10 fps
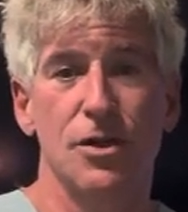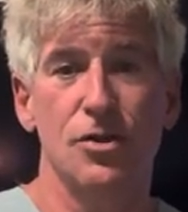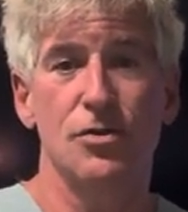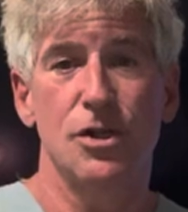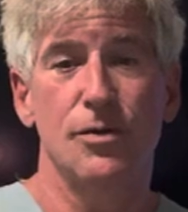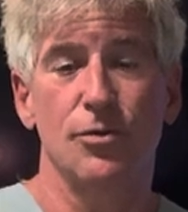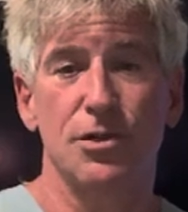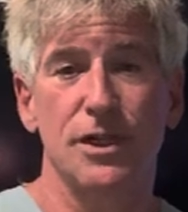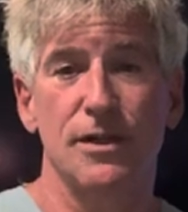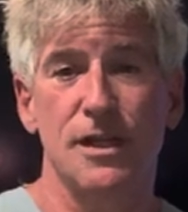YouTube will
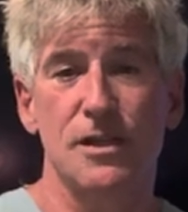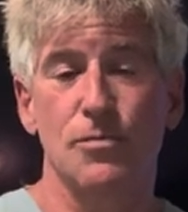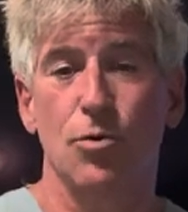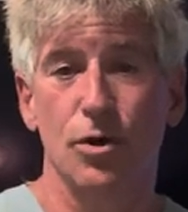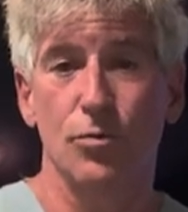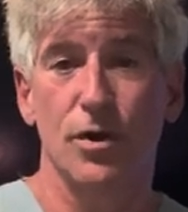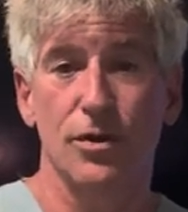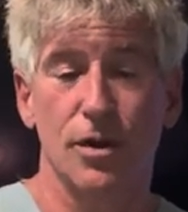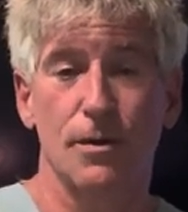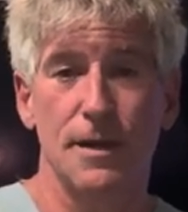share this more with
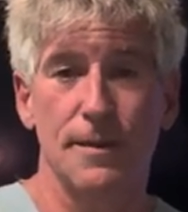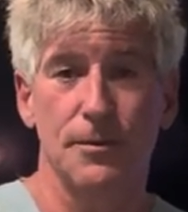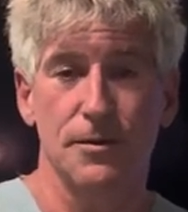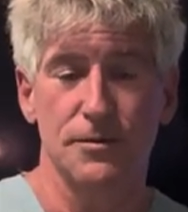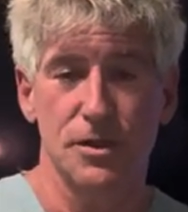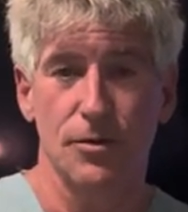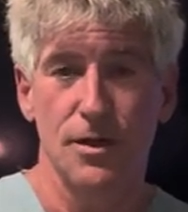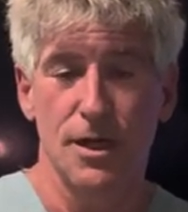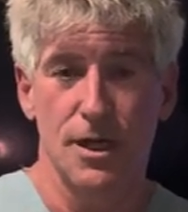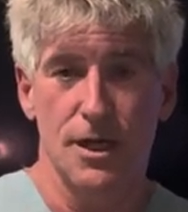other people. So
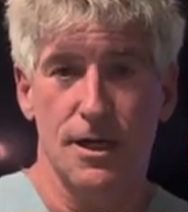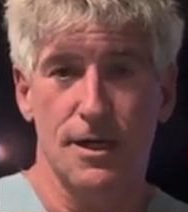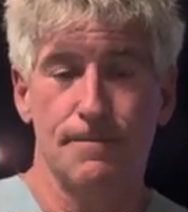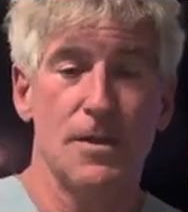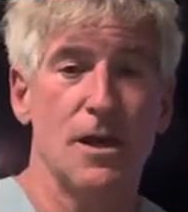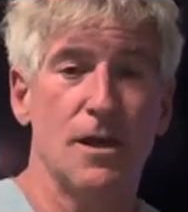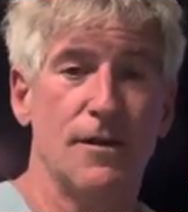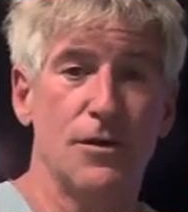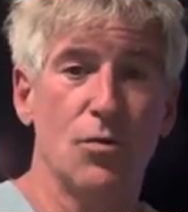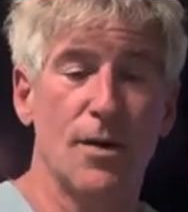um,
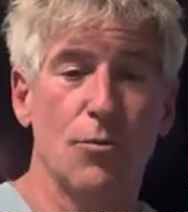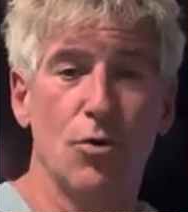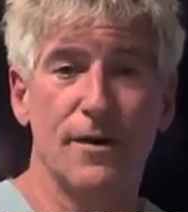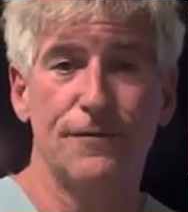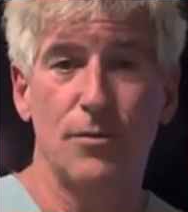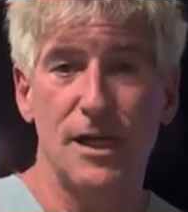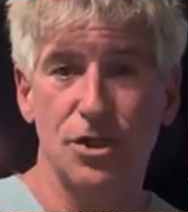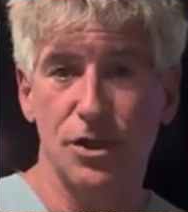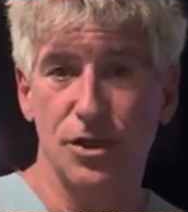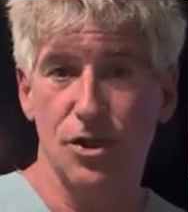if you want more
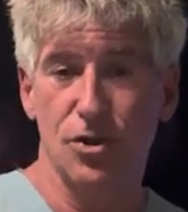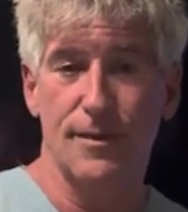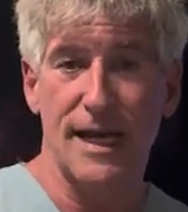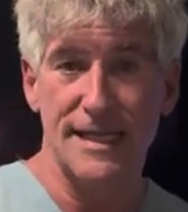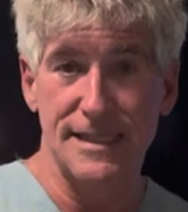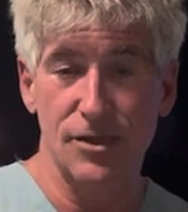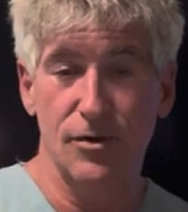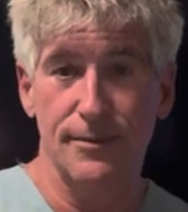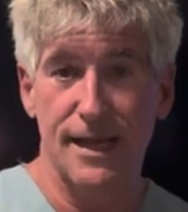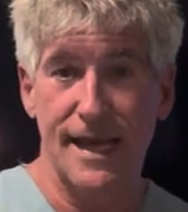information, go to my
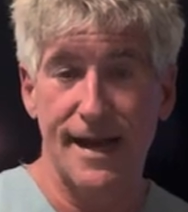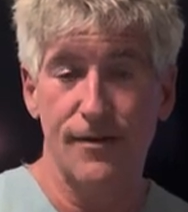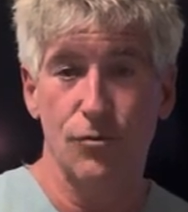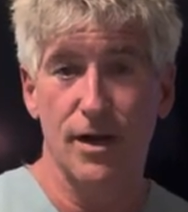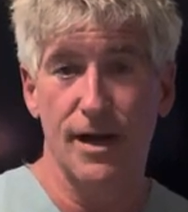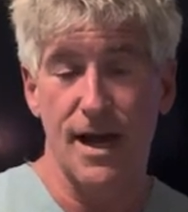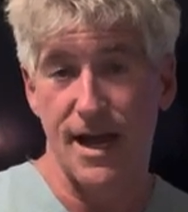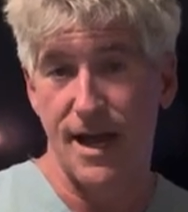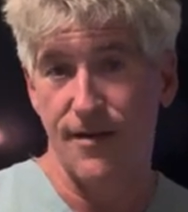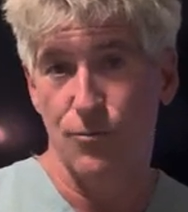Instagram account where I
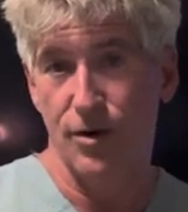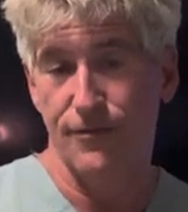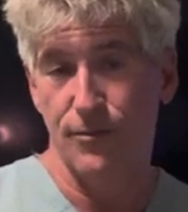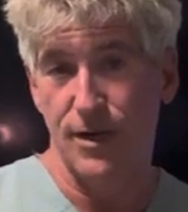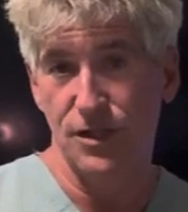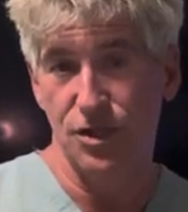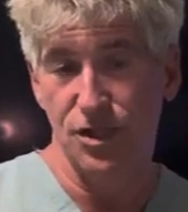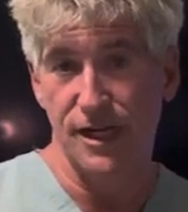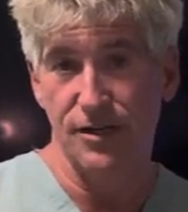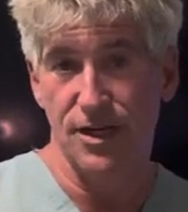have more information
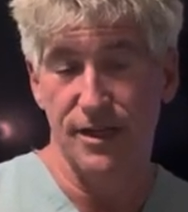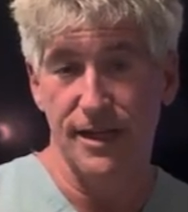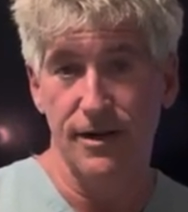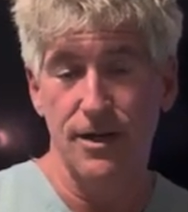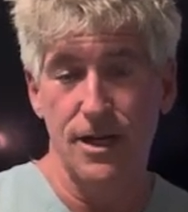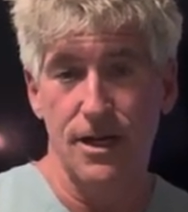shared on there.